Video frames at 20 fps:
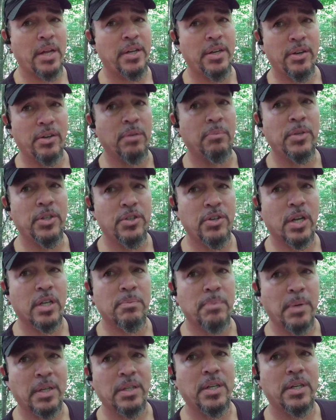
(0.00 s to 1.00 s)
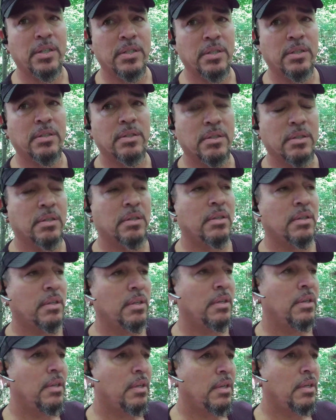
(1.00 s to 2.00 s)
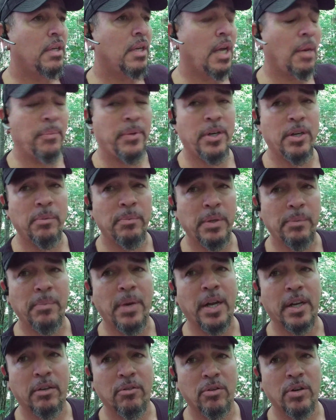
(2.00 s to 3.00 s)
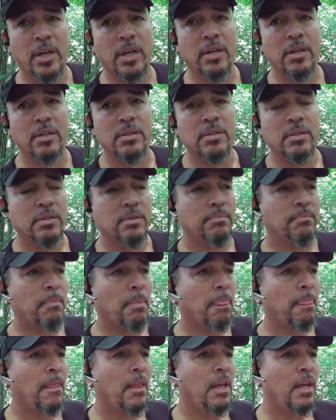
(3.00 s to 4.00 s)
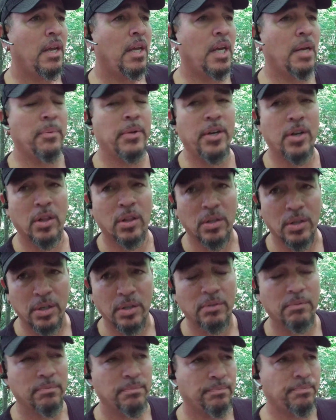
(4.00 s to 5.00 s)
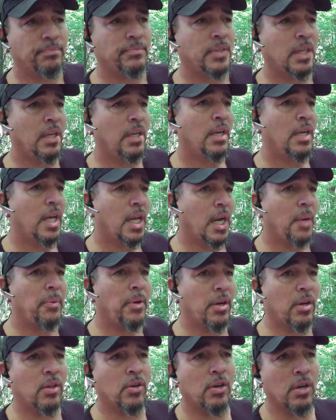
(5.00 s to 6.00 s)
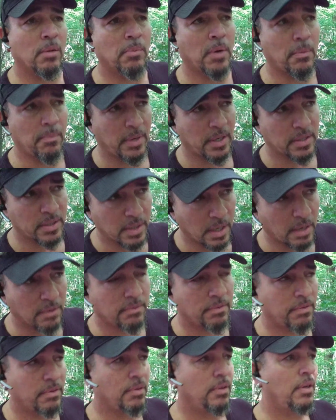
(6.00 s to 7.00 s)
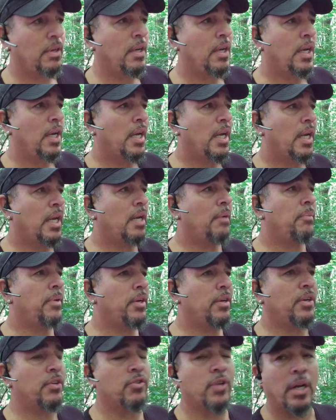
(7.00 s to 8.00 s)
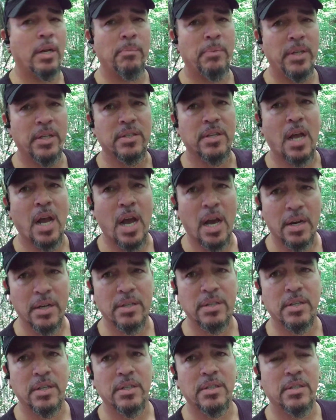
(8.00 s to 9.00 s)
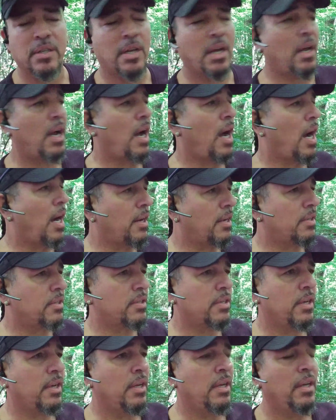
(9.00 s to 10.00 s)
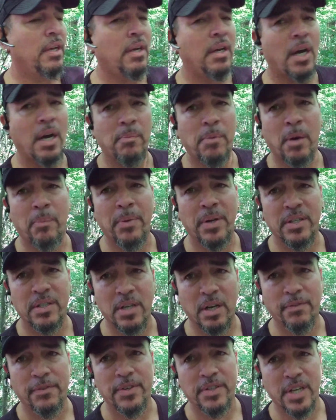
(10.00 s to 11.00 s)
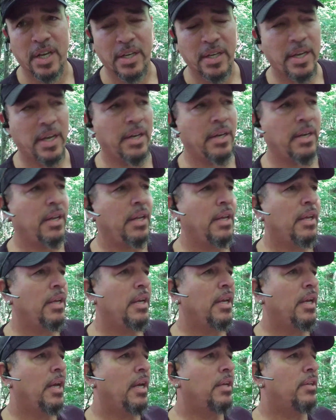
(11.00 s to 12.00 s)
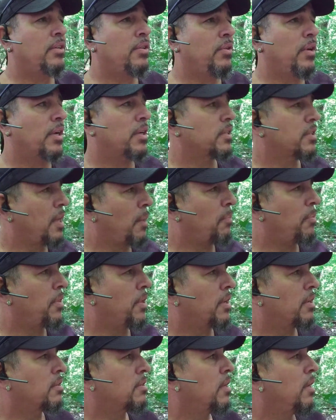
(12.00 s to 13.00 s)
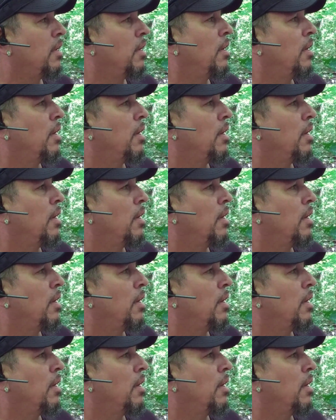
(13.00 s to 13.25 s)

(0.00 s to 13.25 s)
not here to meet your expectations. I'm here to meet my creators. And I'm here to learn. And I'm here to learn about myself. And I'm here to try to be as honest about myself as I can, and to accept things